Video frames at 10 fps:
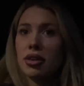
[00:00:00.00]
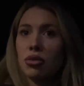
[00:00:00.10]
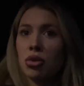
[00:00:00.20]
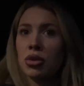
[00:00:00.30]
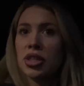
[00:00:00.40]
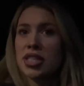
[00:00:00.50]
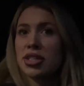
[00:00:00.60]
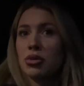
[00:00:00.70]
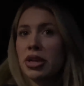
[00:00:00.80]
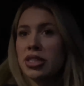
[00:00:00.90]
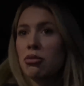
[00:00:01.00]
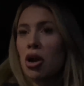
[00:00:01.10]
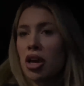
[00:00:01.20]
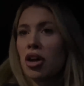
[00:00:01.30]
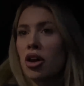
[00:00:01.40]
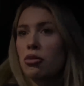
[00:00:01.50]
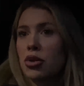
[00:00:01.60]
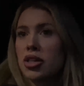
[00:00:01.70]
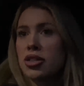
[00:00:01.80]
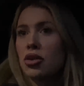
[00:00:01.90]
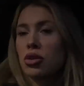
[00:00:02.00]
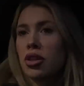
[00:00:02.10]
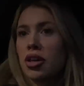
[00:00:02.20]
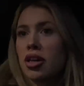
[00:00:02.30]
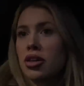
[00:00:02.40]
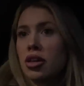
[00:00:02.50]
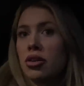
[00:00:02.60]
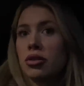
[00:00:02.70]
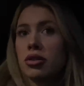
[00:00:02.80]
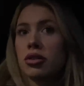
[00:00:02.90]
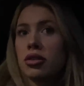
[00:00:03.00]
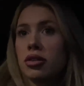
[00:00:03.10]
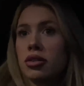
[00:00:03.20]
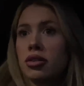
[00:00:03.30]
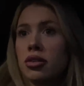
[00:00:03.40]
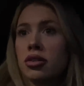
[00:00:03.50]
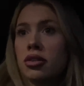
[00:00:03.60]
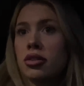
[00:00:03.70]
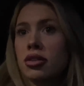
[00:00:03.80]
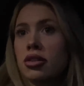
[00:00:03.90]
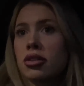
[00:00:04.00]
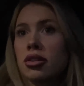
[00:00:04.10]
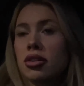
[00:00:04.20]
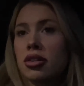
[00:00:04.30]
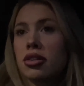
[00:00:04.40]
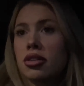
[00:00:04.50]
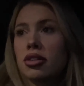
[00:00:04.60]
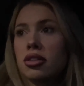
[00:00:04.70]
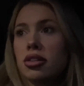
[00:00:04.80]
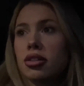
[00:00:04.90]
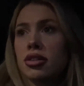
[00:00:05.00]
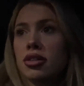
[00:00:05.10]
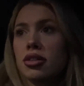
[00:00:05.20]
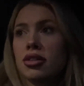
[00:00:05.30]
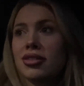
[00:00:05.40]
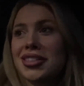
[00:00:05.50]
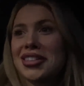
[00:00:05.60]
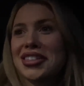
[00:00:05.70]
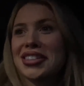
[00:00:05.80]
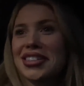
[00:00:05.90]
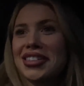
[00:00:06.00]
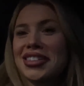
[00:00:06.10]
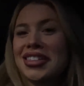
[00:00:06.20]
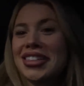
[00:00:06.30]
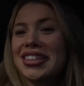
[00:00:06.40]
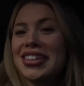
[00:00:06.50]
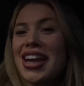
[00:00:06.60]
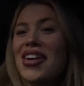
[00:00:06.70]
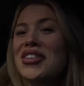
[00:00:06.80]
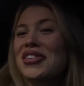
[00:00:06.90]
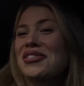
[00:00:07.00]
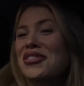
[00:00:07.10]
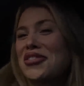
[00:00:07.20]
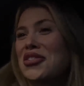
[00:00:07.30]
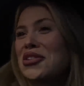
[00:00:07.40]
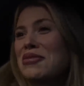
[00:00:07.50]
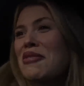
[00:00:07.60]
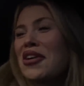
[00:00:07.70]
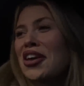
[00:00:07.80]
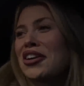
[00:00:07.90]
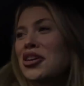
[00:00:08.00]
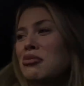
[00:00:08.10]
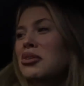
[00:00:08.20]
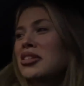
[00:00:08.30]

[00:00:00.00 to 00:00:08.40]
Well, this is the way to Market Harborough, that's the only thing I know. Yeah, see, Liana knows, because Market Harborough is her favourite, like, village. Are we going for food in Market Harborough?